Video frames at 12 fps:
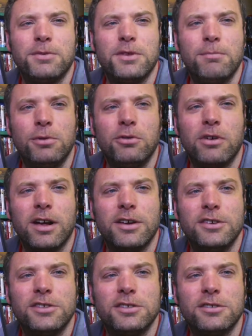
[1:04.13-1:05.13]
the Blu-ray
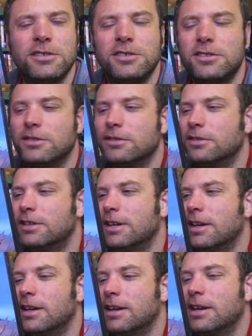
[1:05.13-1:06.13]
edition of this, and
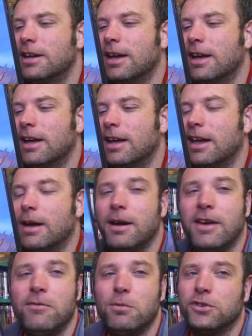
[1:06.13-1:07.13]

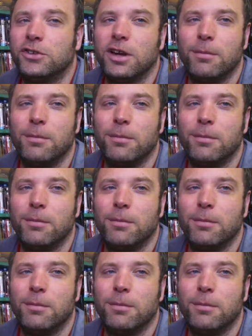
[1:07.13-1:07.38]
even more so,